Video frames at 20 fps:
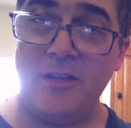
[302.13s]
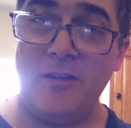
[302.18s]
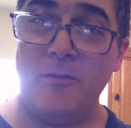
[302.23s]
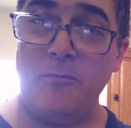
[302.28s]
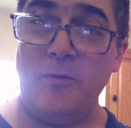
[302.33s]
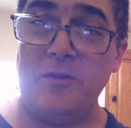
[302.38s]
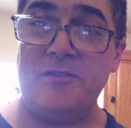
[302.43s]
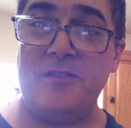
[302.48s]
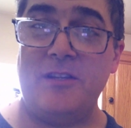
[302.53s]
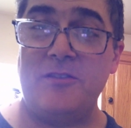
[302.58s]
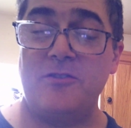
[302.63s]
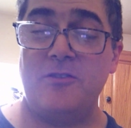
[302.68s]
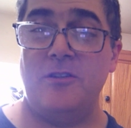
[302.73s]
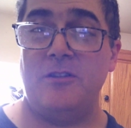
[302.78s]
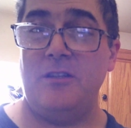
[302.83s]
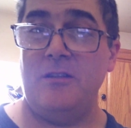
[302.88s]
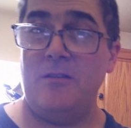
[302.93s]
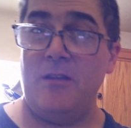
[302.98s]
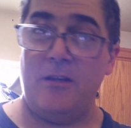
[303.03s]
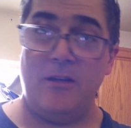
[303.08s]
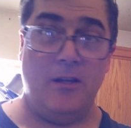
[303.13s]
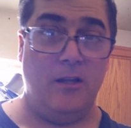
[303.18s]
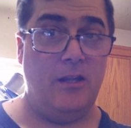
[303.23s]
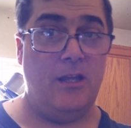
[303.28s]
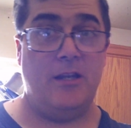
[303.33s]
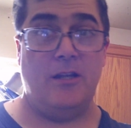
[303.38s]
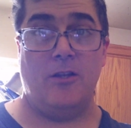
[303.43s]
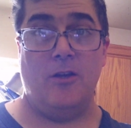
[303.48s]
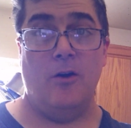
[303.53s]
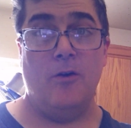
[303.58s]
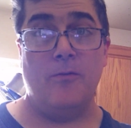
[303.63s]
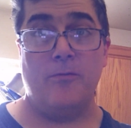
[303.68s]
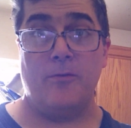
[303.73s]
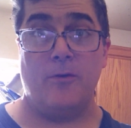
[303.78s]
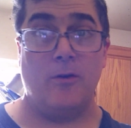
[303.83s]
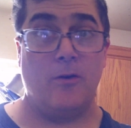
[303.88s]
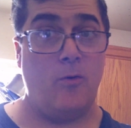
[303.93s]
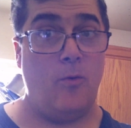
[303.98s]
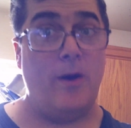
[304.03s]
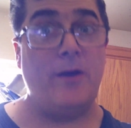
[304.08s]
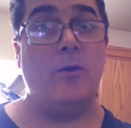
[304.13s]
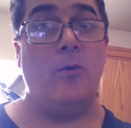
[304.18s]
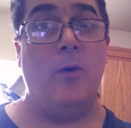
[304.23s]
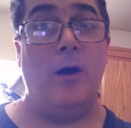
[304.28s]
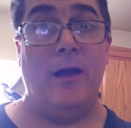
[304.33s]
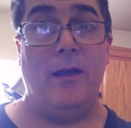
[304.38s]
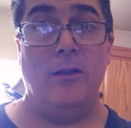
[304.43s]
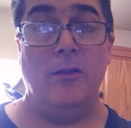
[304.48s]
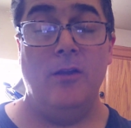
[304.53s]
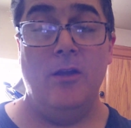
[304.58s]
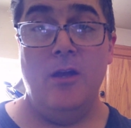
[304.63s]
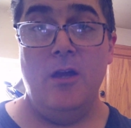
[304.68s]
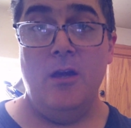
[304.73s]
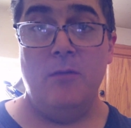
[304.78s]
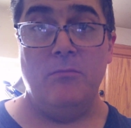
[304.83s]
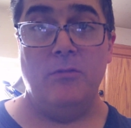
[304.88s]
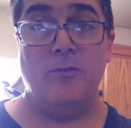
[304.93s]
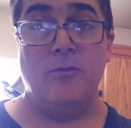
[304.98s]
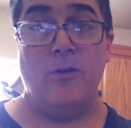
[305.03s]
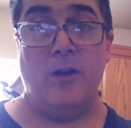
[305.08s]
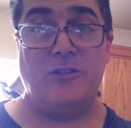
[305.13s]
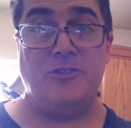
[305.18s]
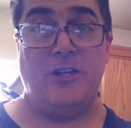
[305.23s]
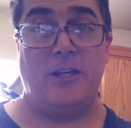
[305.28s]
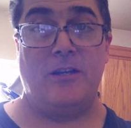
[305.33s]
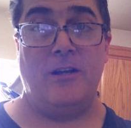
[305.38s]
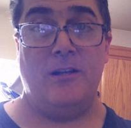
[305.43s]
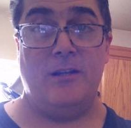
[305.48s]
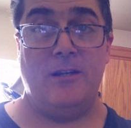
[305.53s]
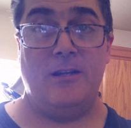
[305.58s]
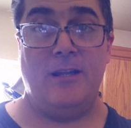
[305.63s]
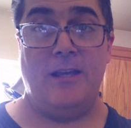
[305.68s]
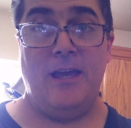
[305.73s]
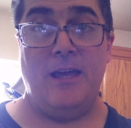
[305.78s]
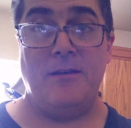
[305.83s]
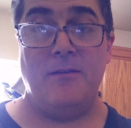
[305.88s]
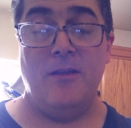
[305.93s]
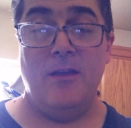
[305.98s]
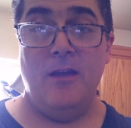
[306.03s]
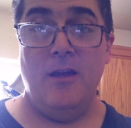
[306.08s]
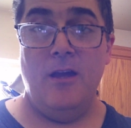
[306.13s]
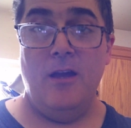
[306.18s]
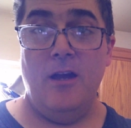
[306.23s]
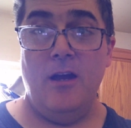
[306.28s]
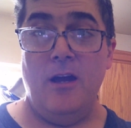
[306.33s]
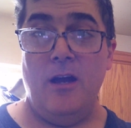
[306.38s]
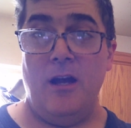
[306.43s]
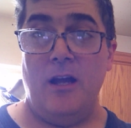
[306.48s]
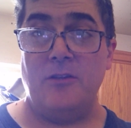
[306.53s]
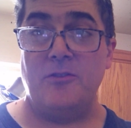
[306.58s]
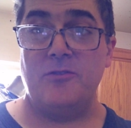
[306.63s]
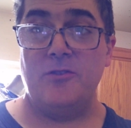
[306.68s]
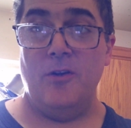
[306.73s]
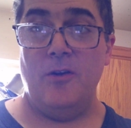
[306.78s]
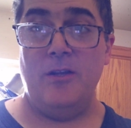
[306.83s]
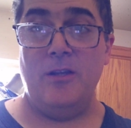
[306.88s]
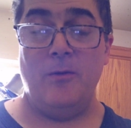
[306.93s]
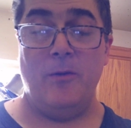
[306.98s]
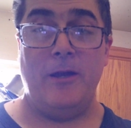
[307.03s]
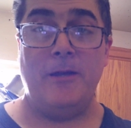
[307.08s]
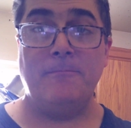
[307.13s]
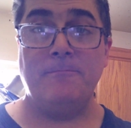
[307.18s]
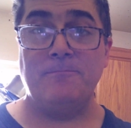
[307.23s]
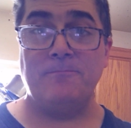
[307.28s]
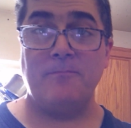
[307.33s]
then once that's cooking, I'm going to let it go for quite a while. before I check on it again. All right, so anyway,